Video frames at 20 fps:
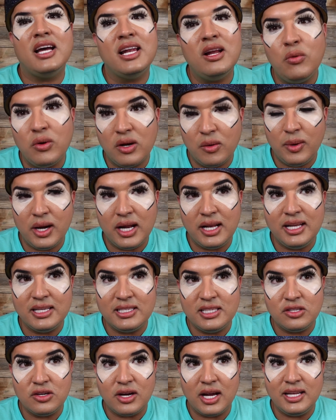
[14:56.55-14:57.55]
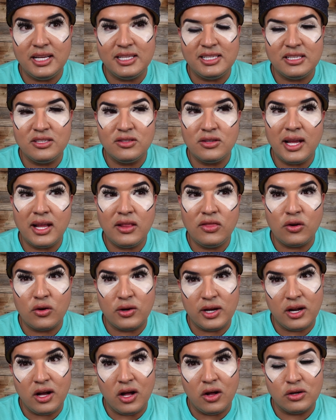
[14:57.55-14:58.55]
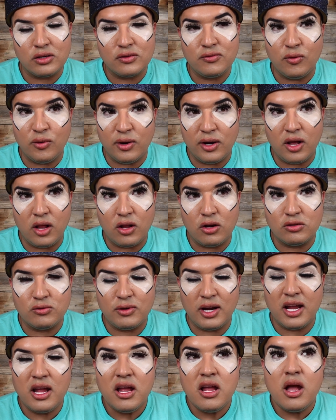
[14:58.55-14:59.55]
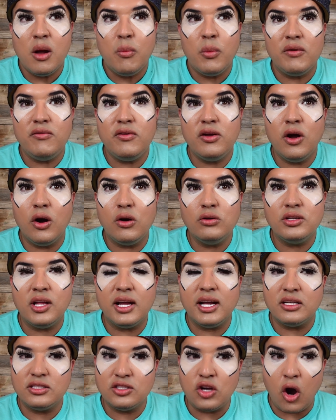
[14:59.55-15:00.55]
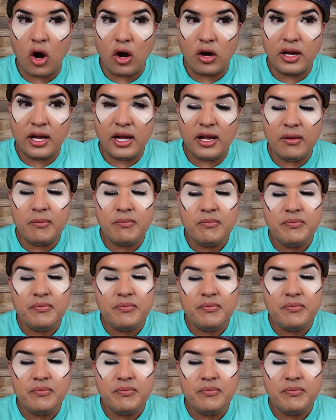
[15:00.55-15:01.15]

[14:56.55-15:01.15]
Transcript: I didn't want to buy a Disney shirt at Disney because they're like $30, $40, right? But if you go to like a Target